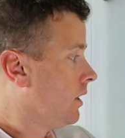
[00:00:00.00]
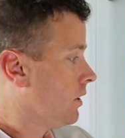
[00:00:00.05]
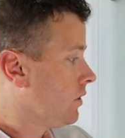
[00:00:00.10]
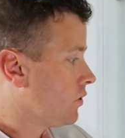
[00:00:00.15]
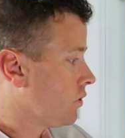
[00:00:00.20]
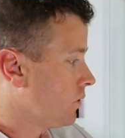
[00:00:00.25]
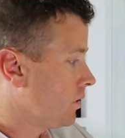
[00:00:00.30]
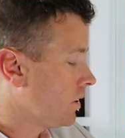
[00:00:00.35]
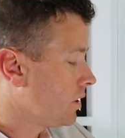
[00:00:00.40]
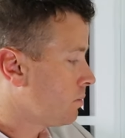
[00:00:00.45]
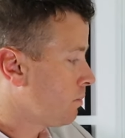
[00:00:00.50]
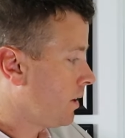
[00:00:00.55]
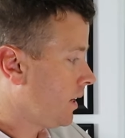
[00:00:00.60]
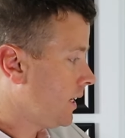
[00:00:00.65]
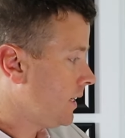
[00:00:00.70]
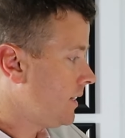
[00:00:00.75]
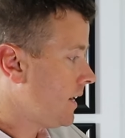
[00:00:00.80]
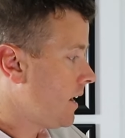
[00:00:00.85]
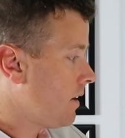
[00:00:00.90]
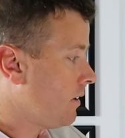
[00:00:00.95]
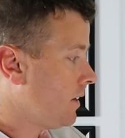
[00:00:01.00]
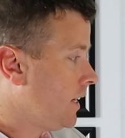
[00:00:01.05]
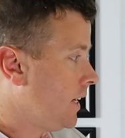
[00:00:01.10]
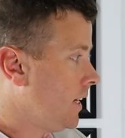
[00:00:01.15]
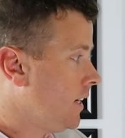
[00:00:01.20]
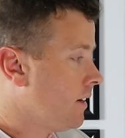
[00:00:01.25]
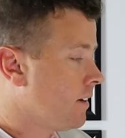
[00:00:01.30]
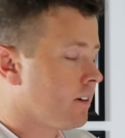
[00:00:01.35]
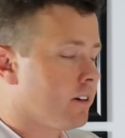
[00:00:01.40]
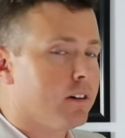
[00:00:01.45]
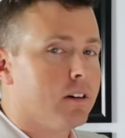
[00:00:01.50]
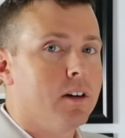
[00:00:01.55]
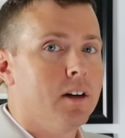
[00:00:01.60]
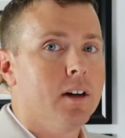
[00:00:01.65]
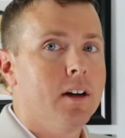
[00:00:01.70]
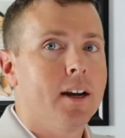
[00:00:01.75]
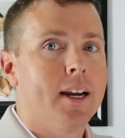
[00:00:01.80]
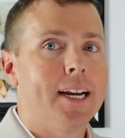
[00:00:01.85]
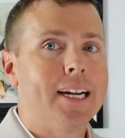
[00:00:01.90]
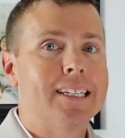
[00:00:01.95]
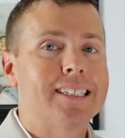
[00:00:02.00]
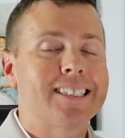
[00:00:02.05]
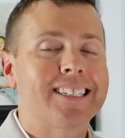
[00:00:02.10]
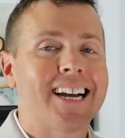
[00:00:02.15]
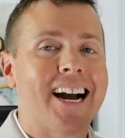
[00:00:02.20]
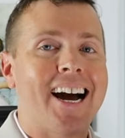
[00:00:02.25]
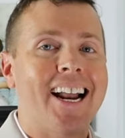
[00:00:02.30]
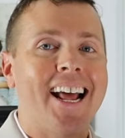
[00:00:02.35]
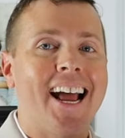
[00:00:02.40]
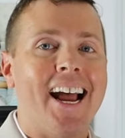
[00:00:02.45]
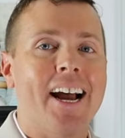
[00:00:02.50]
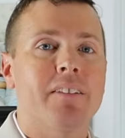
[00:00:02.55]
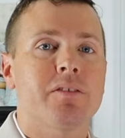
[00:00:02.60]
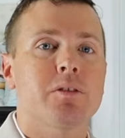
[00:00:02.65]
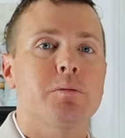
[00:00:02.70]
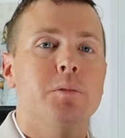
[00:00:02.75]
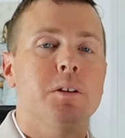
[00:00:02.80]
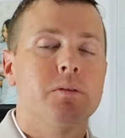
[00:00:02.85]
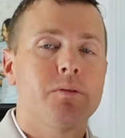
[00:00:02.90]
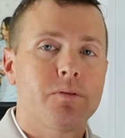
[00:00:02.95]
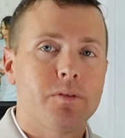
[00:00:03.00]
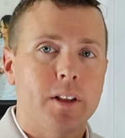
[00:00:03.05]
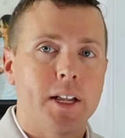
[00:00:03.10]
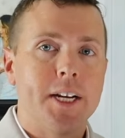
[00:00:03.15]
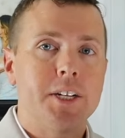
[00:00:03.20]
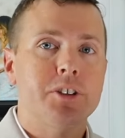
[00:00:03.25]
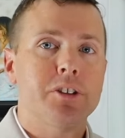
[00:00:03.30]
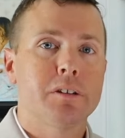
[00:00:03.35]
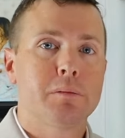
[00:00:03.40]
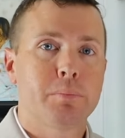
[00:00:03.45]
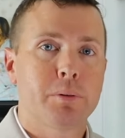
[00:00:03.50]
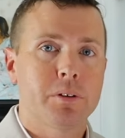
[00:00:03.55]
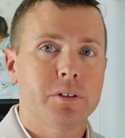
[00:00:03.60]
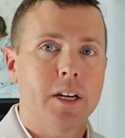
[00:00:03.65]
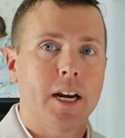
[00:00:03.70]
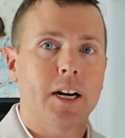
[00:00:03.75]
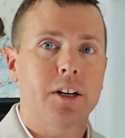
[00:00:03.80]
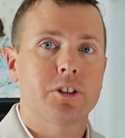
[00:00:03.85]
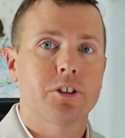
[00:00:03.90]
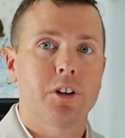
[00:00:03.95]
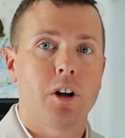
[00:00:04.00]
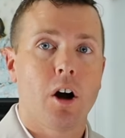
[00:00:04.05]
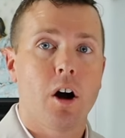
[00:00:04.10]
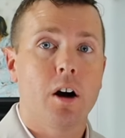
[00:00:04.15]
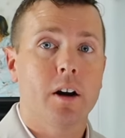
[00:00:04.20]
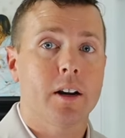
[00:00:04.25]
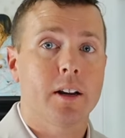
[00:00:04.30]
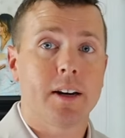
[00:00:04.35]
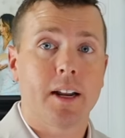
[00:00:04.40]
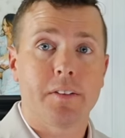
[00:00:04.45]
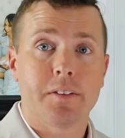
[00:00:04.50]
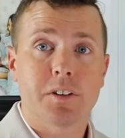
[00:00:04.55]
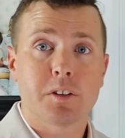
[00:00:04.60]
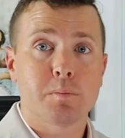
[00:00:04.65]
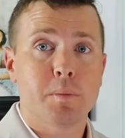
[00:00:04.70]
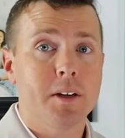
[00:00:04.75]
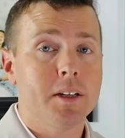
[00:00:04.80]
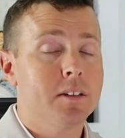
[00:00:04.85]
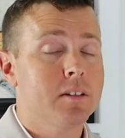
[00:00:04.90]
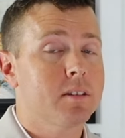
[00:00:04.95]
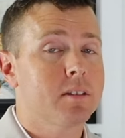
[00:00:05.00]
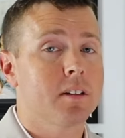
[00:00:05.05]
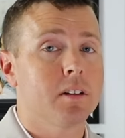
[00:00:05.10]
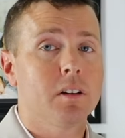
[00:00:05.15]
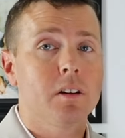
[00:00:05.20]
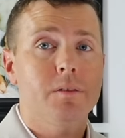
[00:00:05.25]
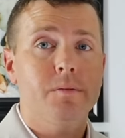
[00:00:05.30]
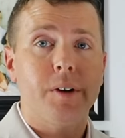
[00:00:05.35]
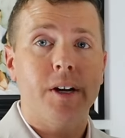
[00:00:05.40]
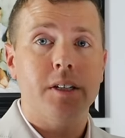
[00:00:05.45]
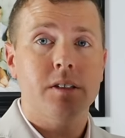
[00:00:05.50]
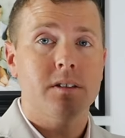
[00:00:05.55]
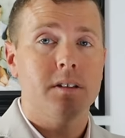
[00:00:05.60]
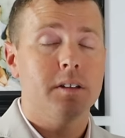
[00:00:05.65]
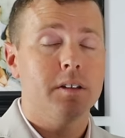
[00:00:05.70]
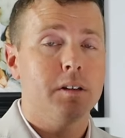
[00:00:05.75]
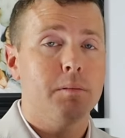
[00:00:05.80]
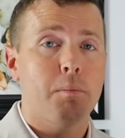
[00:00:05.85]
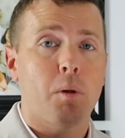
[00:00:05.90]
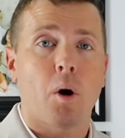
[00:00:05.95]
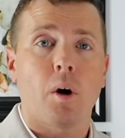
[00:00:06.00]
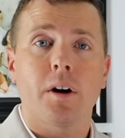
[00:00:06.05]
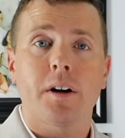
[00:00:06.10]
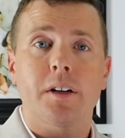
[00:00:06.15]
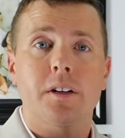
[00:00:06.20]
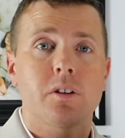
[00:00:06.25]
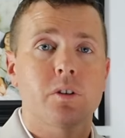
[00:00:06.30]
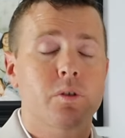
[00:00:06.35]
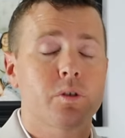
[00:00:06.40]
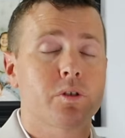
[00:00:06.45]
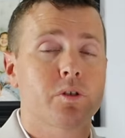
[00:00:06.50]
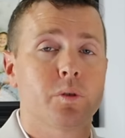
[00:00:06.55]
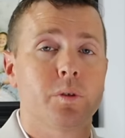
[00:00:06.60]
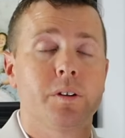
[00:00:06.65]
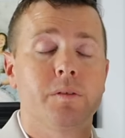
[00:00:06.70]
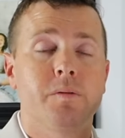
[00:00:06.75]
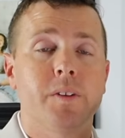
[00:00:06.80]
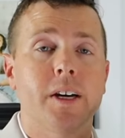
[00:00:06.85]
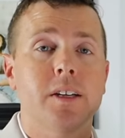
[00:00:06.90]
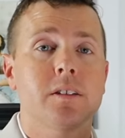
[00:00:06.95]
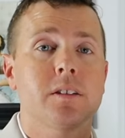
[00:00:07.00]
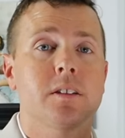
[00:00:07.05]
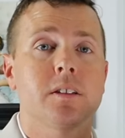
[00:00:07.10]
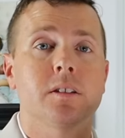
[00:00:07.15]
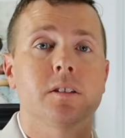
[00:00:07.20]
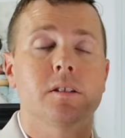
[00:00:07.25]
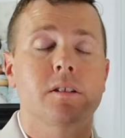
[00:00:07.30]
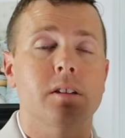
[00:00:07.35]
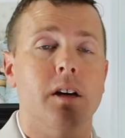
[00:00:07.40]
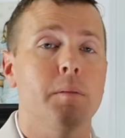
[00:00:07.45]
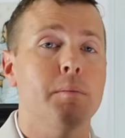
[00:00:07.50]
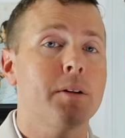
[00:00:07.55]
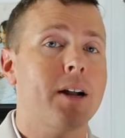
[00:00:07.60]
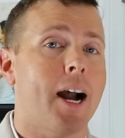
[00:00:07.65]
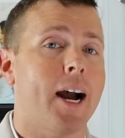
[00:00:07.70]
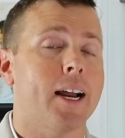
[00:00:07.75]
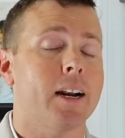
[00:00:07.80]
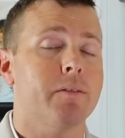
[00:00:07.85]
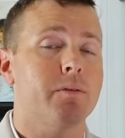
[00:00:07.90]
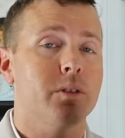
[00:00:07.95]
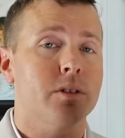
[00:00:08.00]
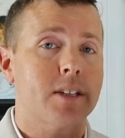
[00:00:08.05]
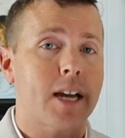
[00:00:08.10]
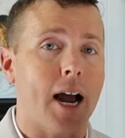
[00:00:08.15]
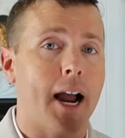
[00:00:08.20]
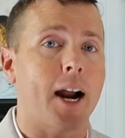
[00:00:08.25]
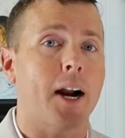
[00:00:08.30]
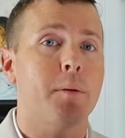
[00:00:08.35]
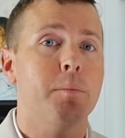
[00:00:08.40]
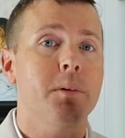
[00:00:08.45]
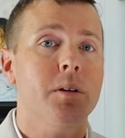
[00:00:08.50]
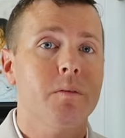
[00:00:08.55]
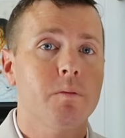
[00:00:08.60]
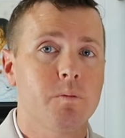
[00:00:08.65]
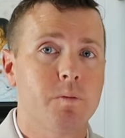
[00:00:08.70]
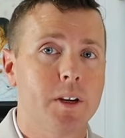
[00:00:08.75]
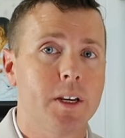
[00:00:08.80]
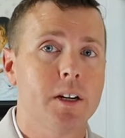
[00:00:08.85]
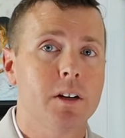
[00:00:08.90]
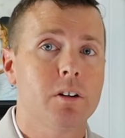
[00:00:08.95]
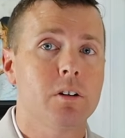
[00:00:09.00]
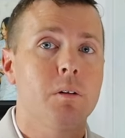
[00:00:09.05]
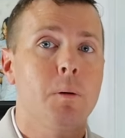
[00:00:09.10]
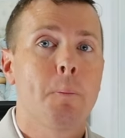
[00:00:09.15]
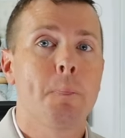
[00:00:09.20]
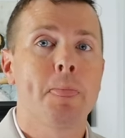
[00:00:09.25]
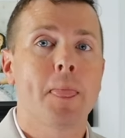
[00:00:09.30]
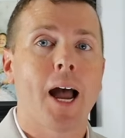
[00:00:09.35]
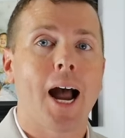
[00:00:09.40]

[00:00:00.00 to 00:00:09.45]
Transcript: So this money down here, it's got to have some inflation protection on it. Now, this money's still invested in the market, or it's invested in some kind of retirement vehicle.